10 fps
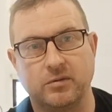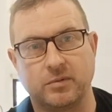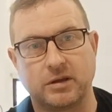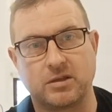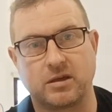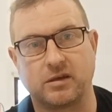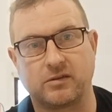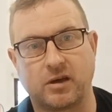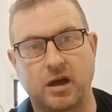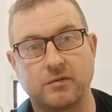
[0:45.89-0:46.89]
which
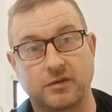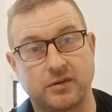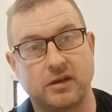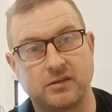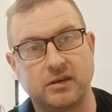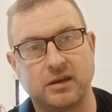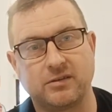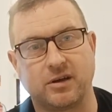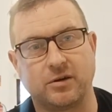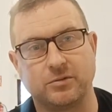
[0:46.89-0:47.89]
is over 30
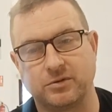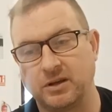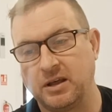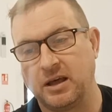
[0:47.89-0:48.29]
years old,